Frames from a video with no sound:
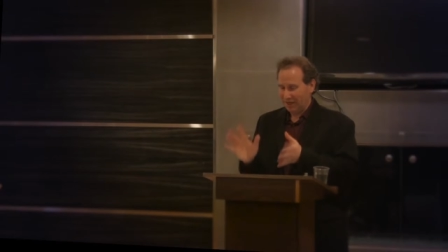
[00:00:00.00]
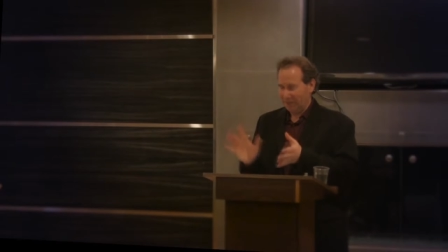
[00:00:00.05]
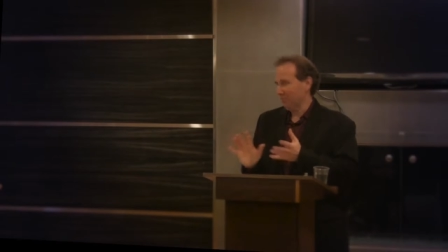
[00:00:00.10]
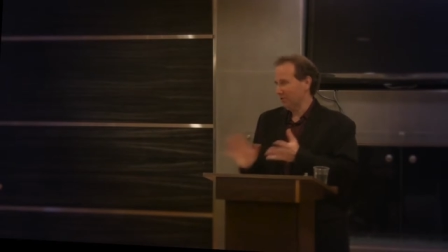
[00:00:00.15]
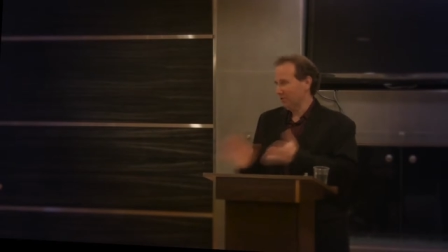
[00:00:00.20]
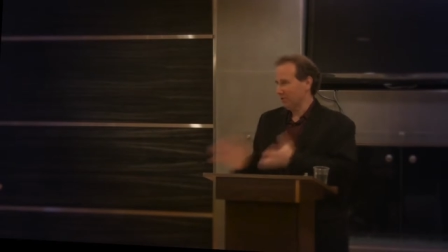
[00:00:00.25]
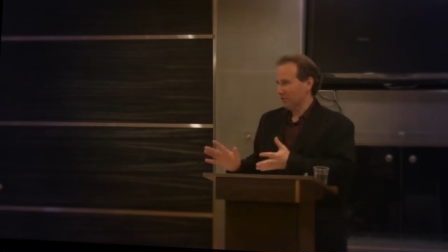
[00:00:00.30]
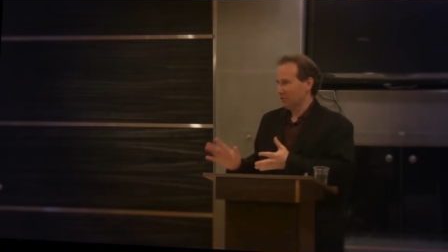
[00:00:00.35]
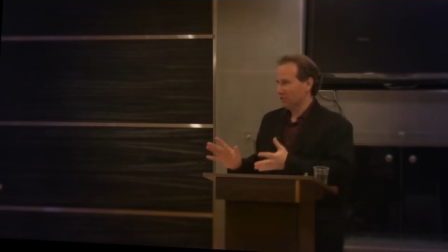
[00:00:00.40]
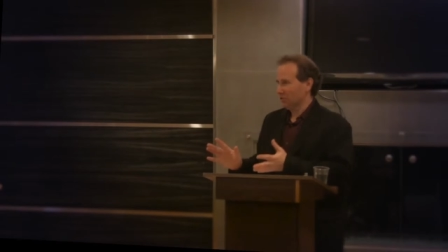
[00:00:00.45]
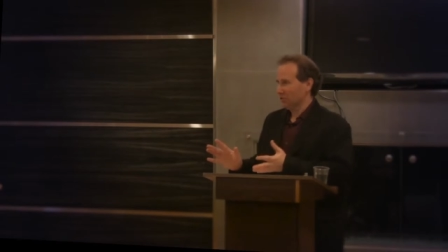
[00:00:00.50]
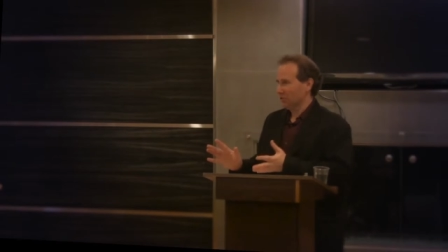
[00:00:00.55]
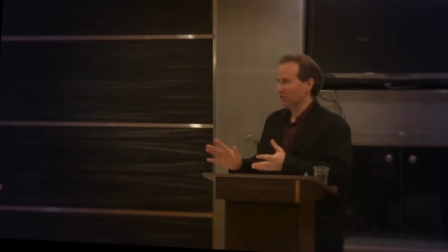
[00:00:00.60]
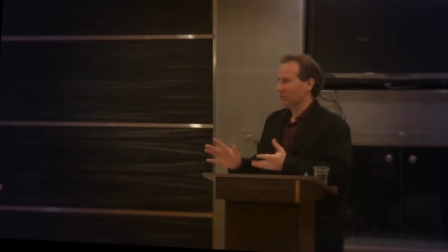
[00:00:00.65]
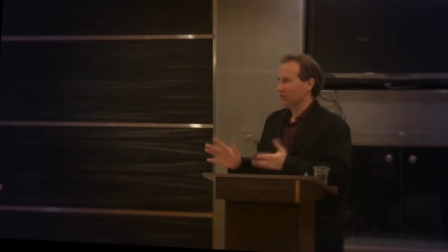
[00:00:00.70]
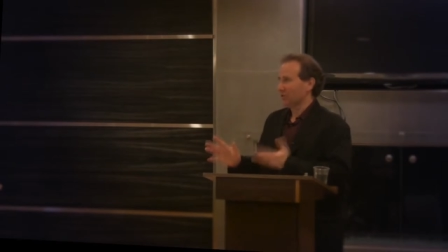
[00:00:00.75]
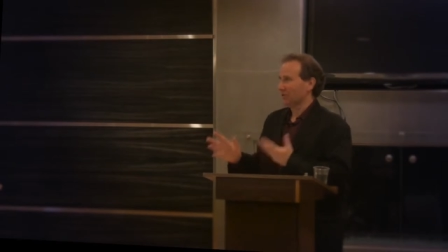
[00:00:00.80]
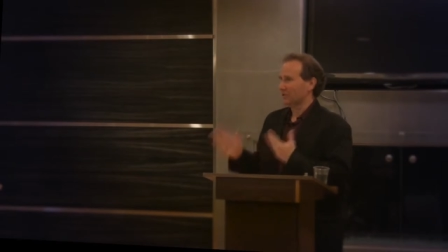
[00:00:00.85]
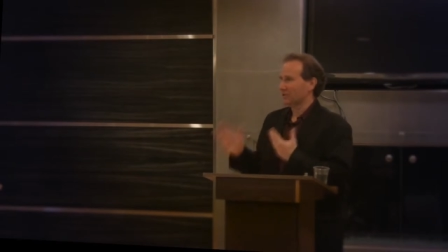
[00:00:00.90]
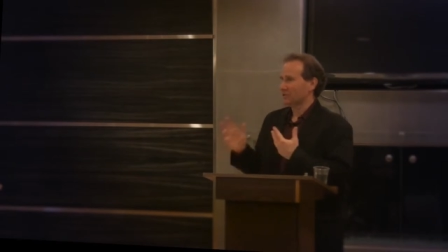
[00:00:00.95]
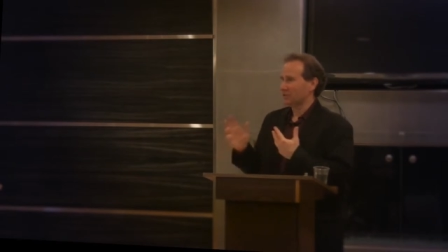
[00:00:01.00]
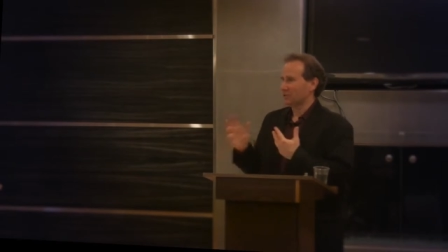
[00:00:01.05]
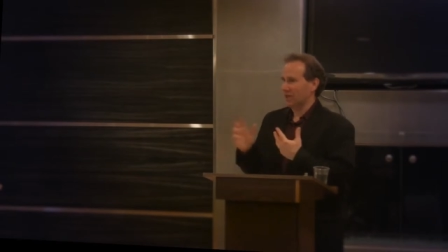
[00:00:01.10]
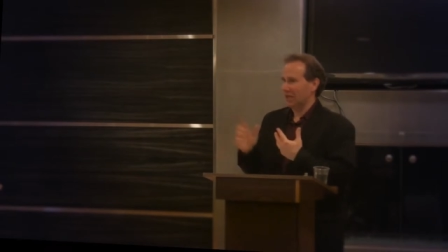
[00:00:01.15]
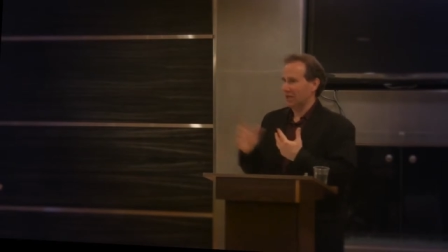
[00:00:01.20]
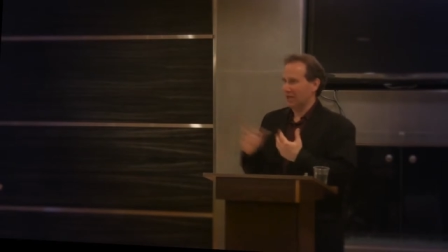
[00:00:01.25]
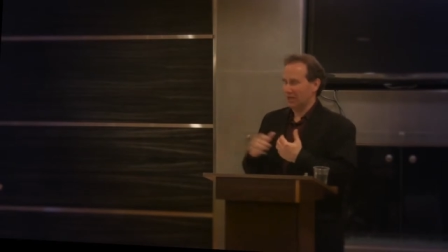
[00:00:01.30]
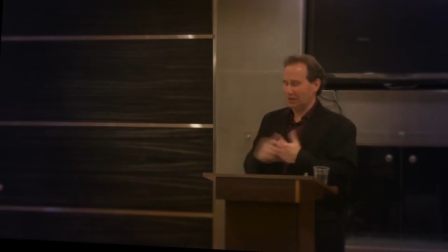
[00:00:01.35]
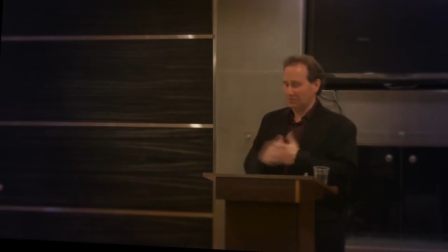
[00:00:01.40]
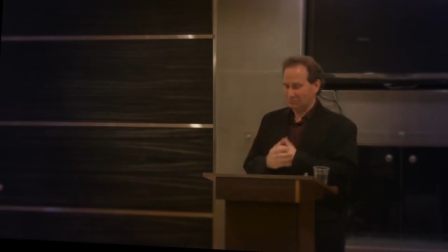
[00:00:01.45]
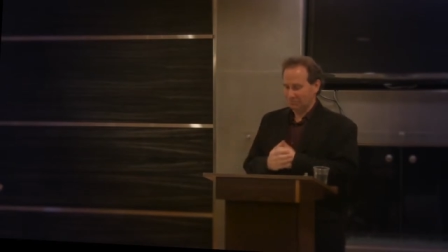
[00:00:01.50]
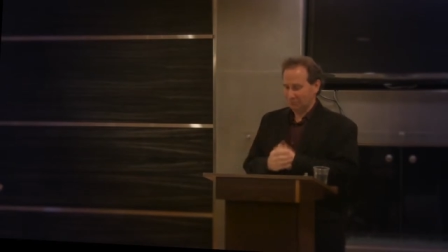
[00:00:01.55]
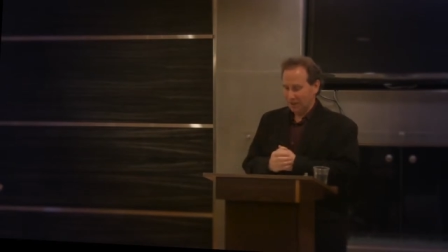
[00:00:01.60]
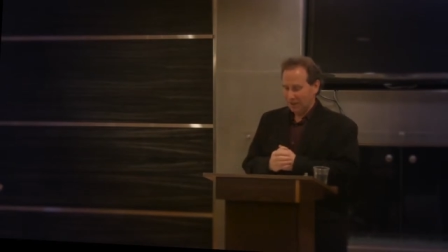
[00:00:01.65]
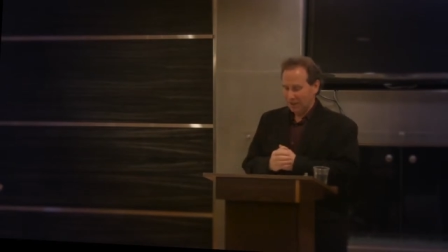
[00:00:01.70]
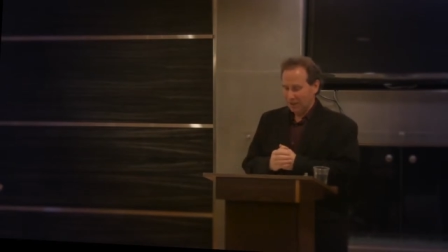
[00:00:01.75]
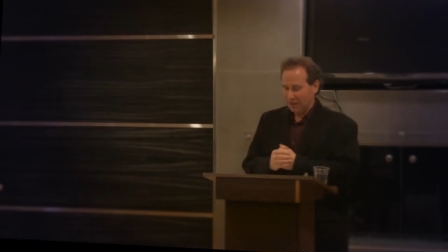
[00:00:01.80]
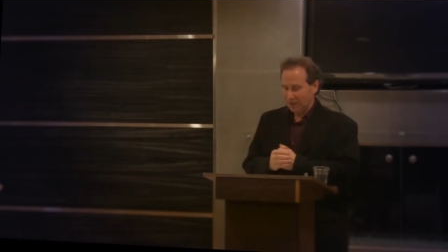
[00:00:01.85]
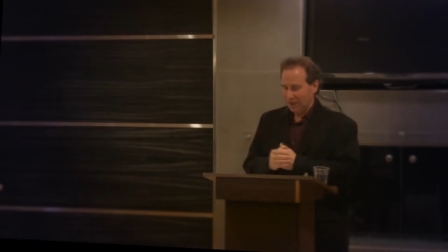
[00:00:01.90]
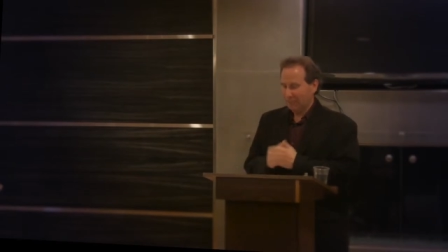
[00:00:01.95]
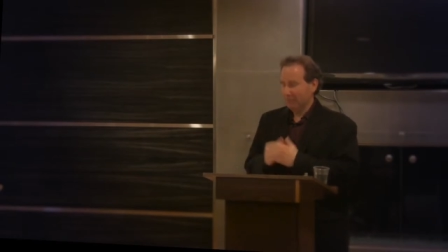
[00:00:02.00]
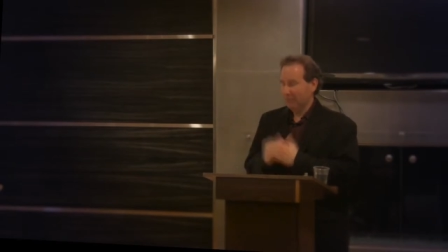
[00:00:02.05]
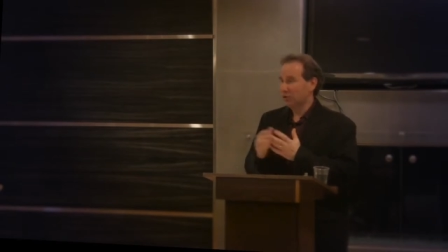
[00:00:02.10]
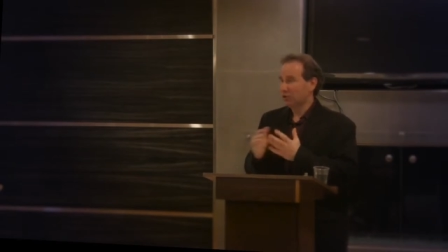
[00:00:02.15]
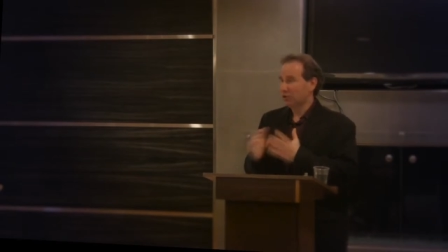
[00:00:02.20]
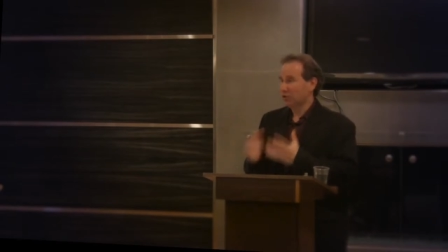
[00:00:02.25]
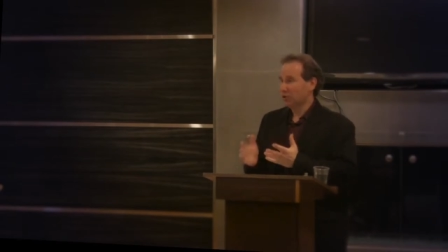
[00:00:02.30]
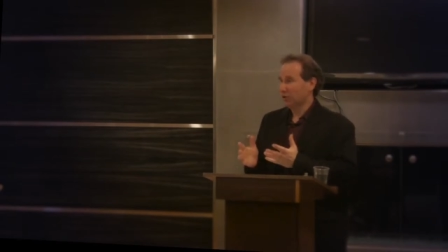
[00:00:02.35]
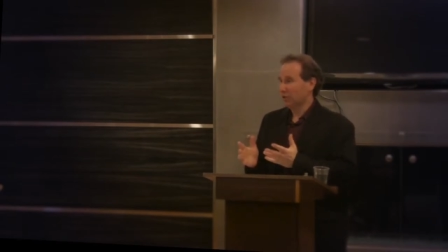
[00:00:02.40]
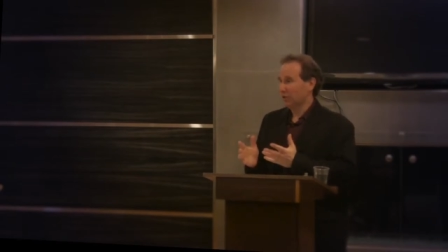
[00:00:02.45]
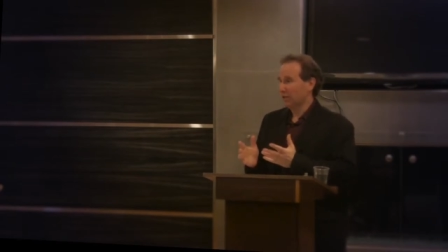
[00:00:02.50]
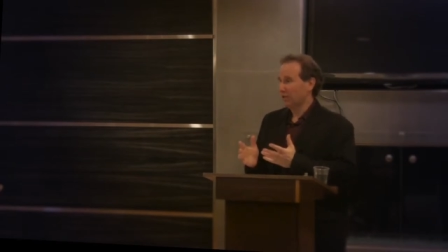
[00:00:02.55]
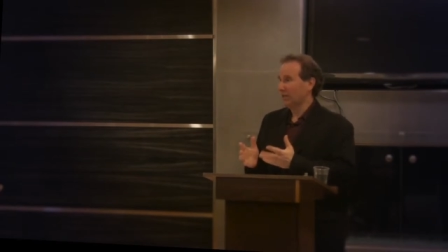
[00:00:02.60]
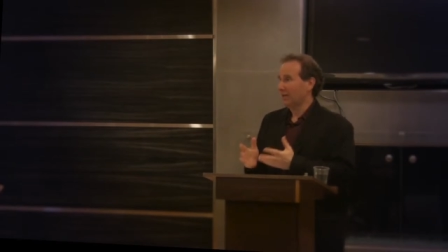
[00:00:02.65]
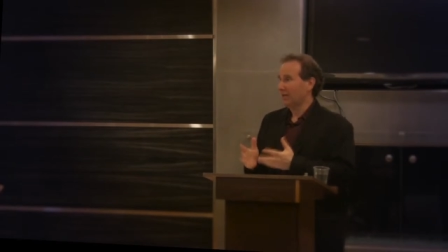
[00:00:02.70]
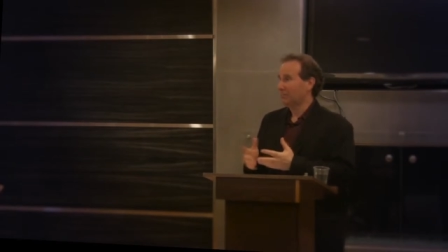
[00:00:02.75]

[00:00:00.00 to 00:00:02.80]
I'm Larry Zerner. Um, I'm an attorney.